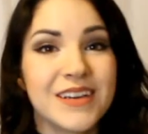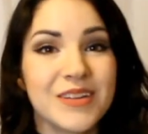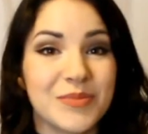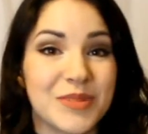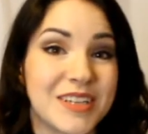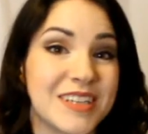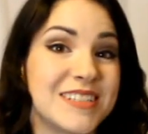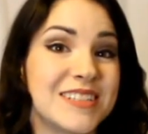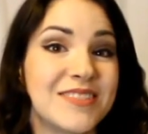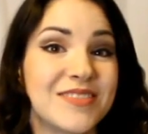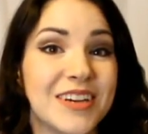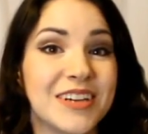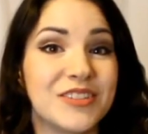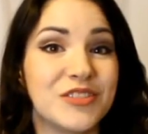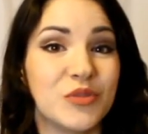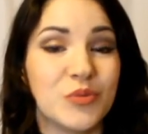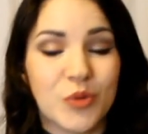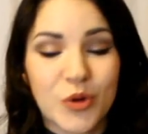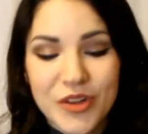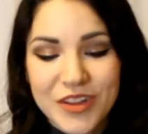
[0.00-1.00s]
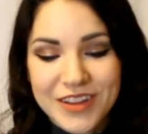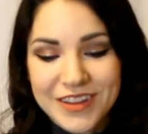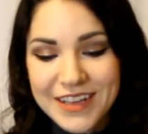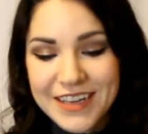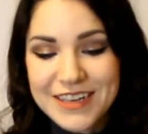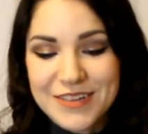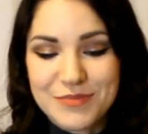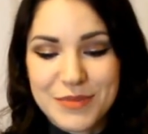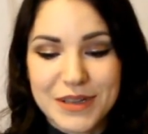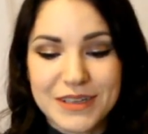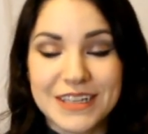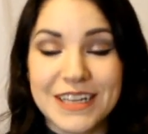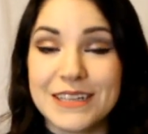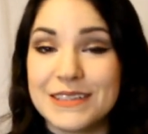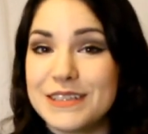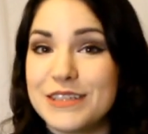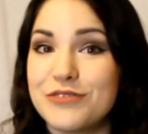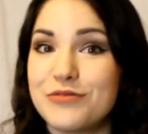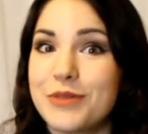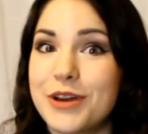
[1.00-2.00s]
Because if I do more than that, it might not
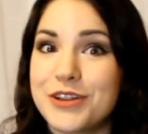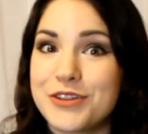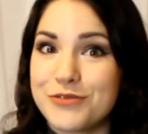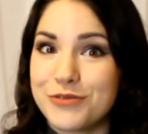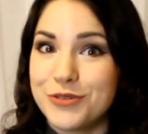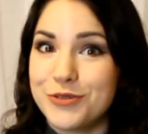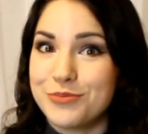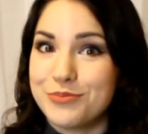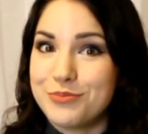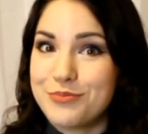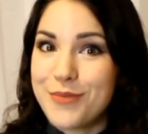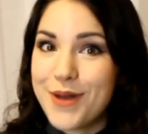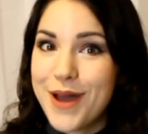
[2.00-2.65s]
leave mushroom.